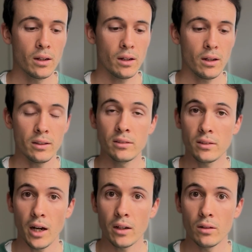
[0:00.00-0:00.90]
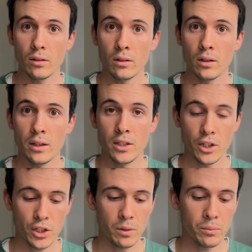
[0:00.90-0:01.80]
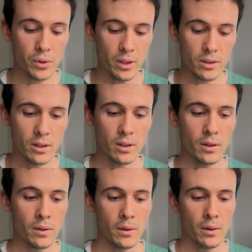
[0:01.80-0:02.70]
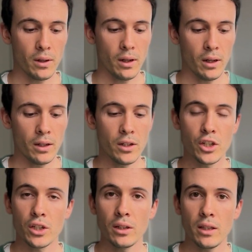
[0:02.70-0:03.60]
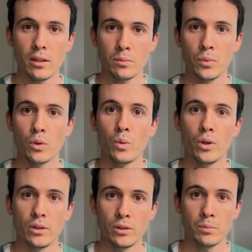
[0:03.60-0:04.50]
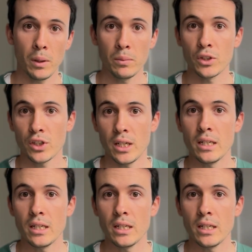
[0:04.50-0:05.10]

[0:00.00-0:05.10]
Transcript: Steidl edition print. Initially this book was published in